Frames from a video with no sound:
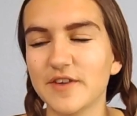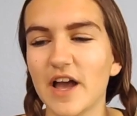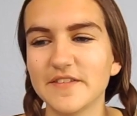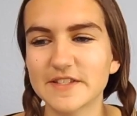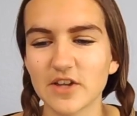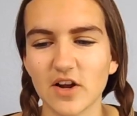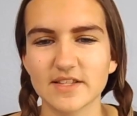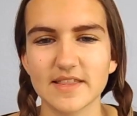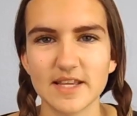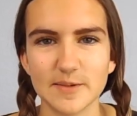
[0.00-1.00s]
5
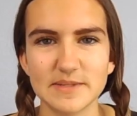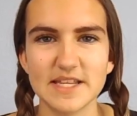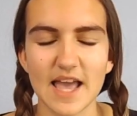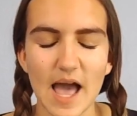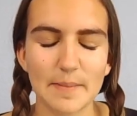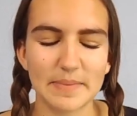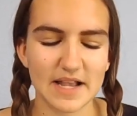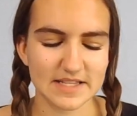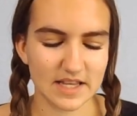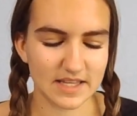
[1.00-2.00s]
stars on the Ipsy app
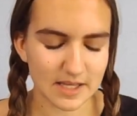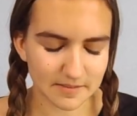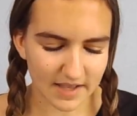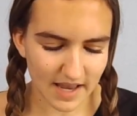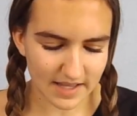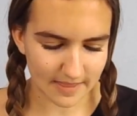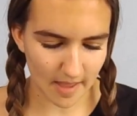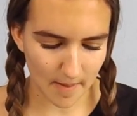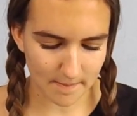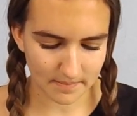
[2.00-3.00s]
because I keep getting
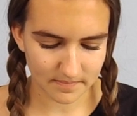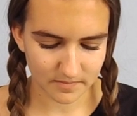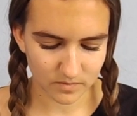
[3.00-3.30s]
them,